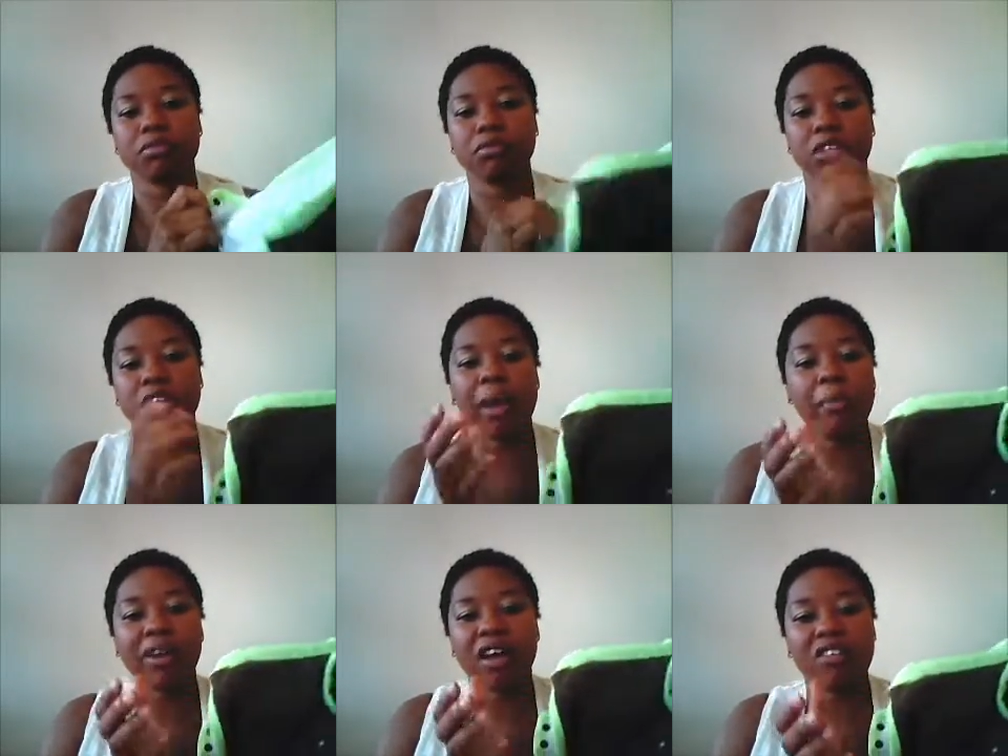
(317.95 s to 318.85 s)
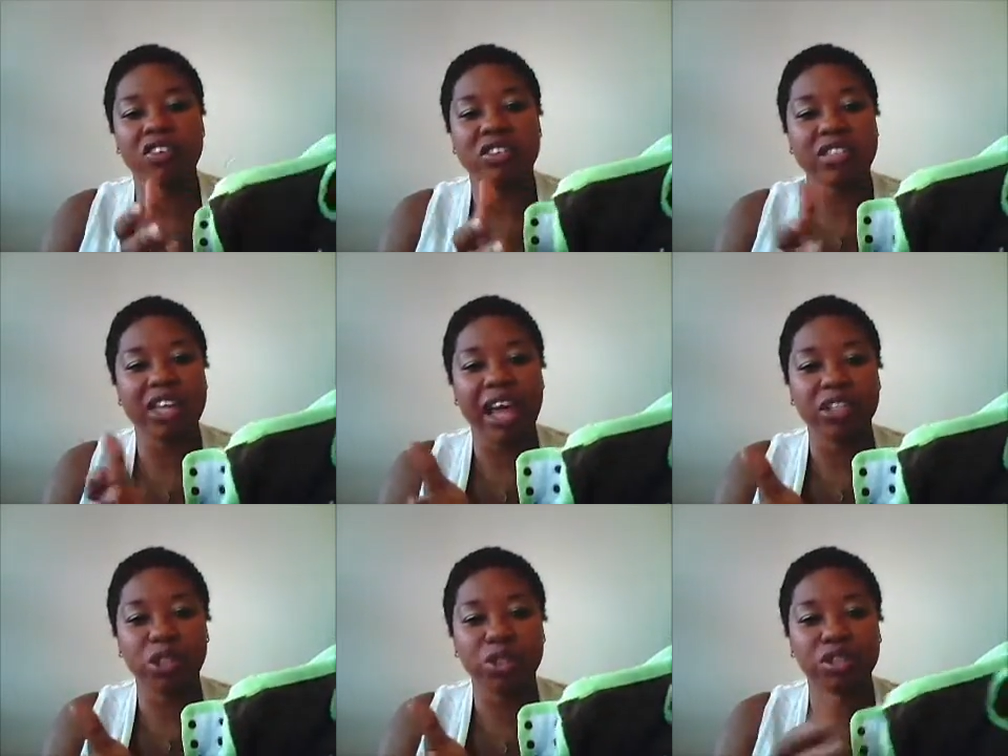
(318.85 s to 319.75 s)
diaper cover
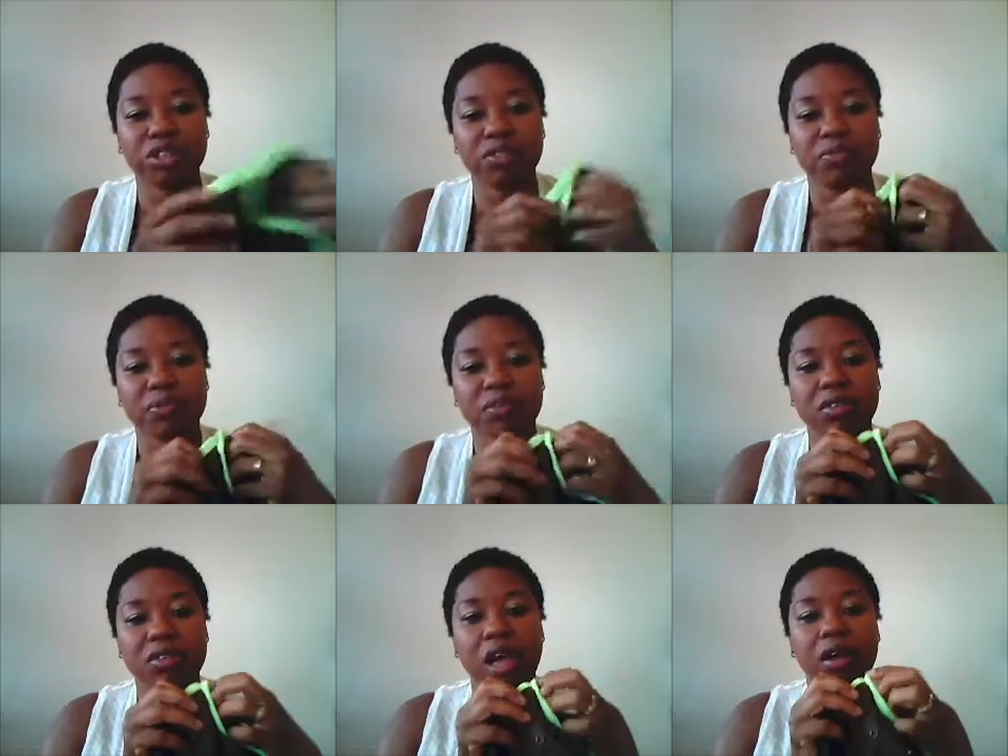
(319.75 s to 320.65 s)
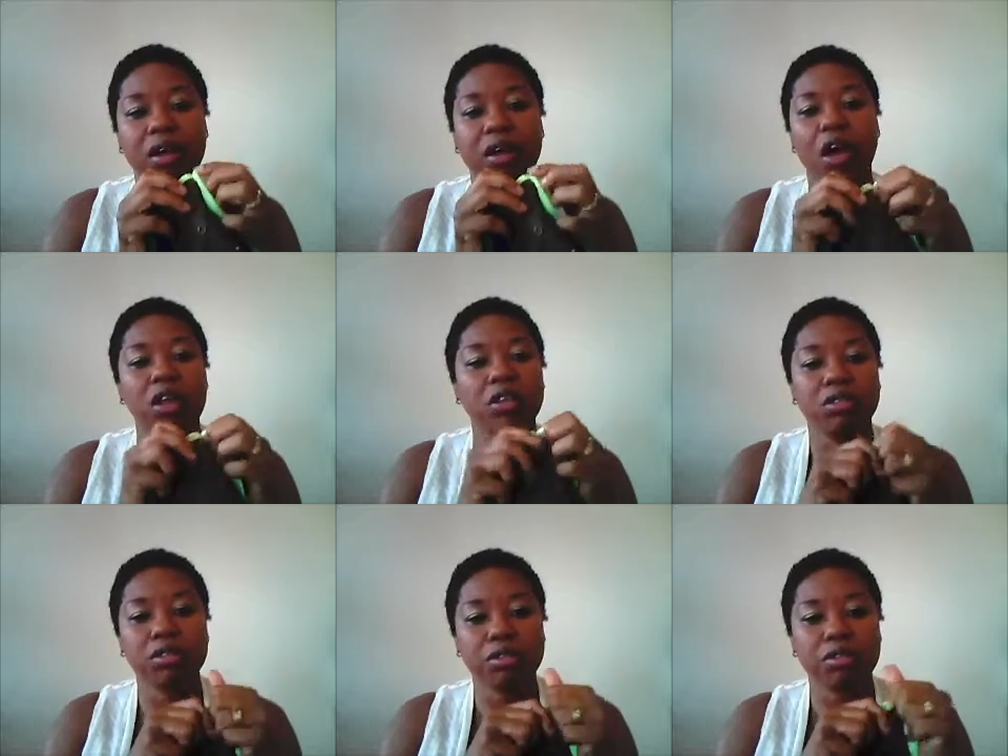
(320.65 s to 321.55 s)
slash um, all in
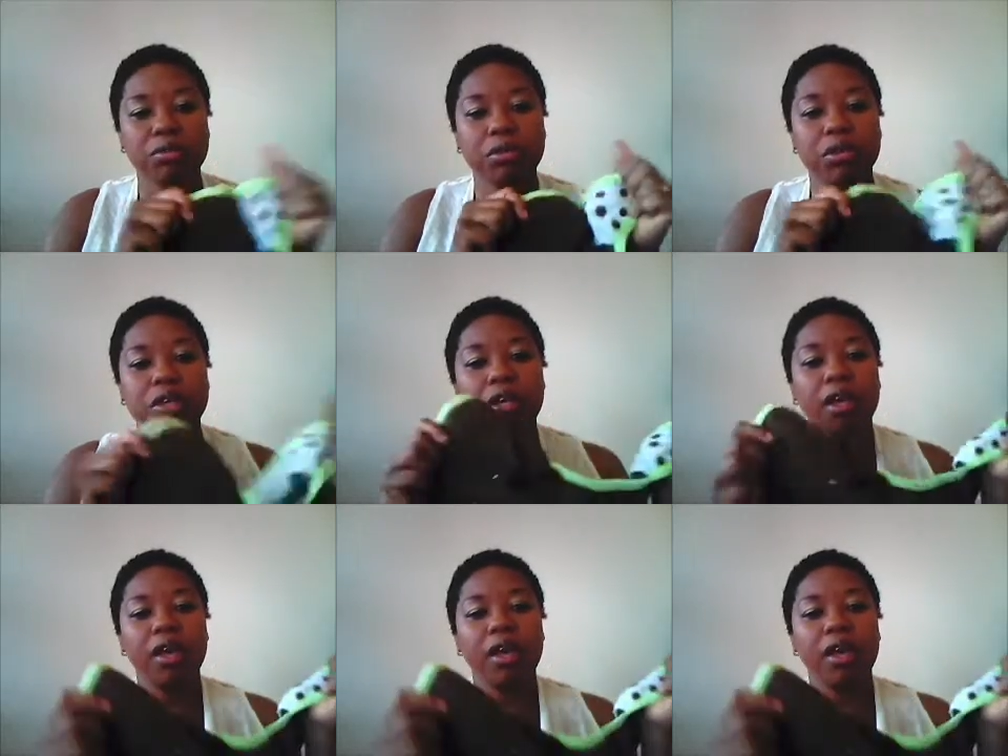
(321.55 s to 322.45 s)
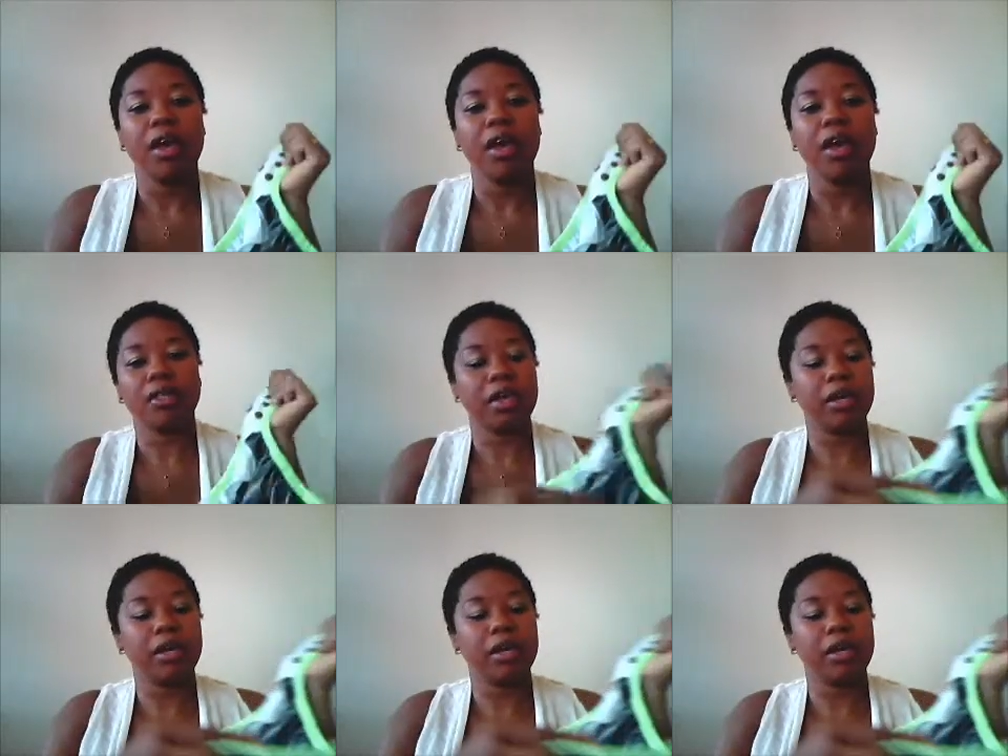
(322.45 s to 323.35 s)
two and
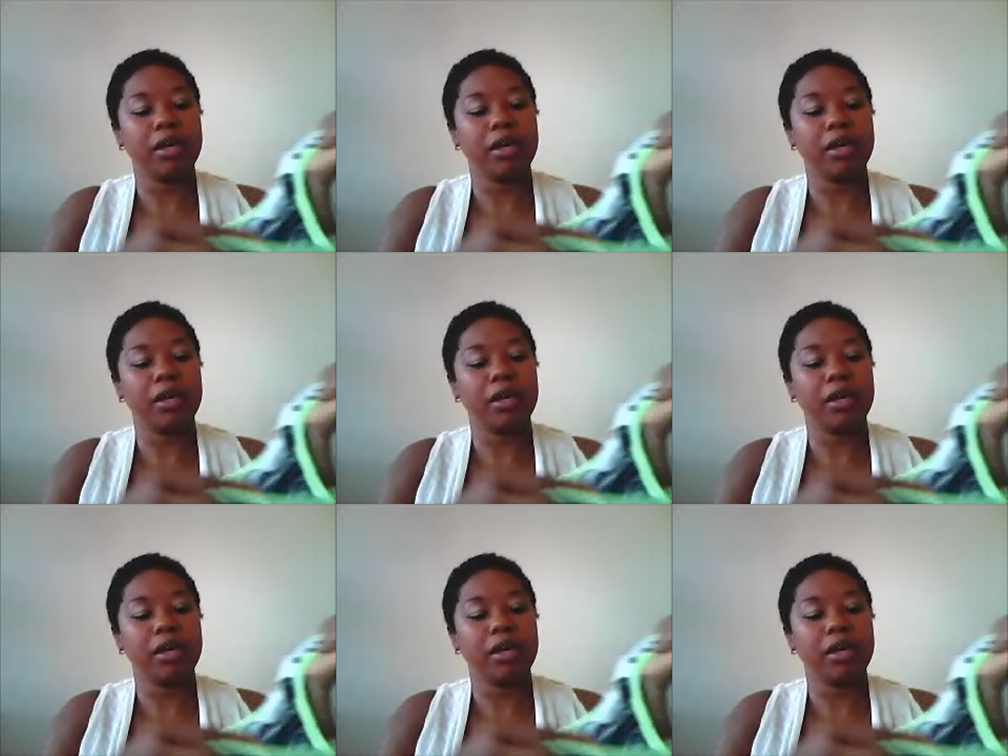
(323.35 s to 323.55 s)
um,